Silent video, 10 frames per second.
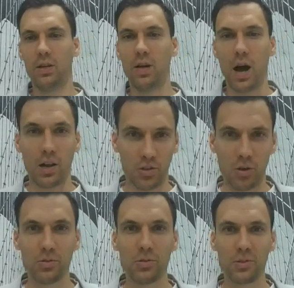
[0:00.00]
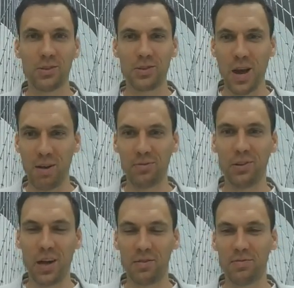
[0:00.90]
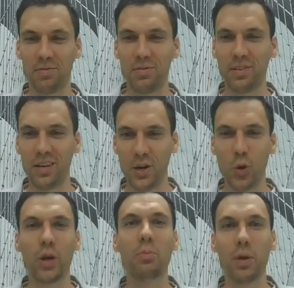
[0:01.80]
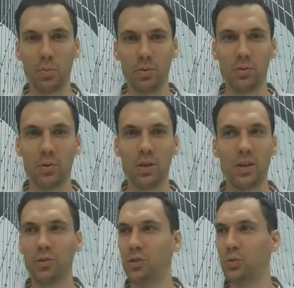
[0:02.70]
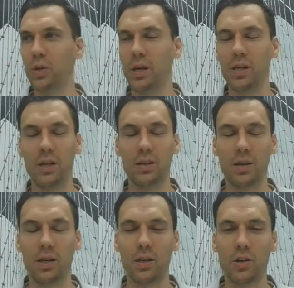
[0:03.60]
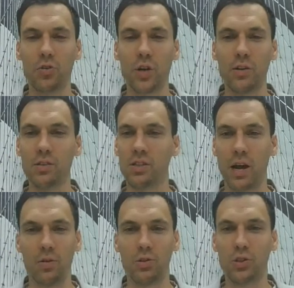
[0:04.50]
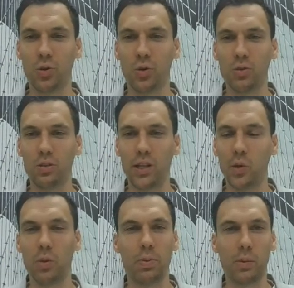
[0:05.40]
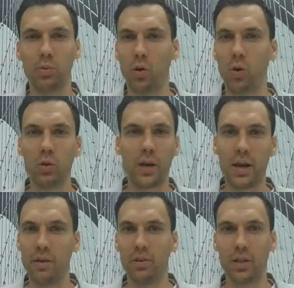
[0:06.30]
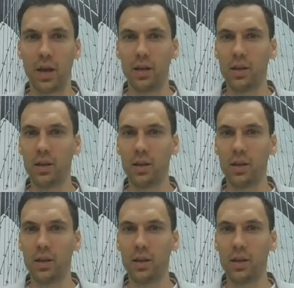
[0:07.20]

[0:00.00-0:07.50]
ourselves. You have to love annoying people, because in a career in sales, you're dealing with people all day, every day,